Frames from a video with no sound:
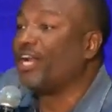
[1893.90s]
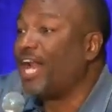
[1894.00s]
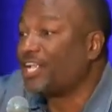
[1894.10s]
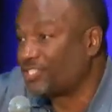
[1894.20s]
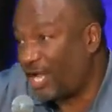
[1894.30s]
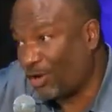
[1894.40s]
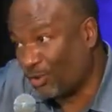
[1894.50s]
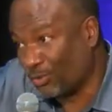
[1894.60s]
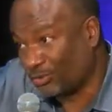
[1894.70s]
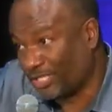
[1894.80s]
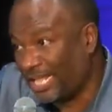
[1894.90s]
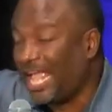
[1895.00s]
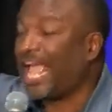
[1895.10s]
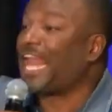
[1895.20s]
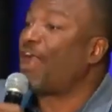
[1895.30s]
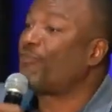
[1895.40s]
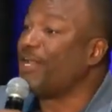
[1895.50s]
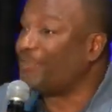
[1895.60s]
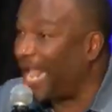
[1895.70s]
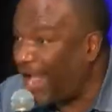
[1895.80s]
than I sowed, and I
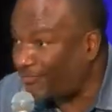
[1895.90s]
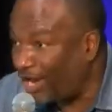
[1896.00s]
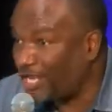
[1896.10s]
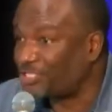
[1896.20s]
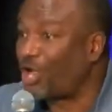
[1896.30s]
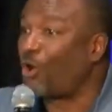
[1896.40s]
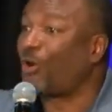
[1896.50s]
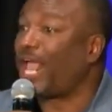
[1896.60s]
reap after I sowed,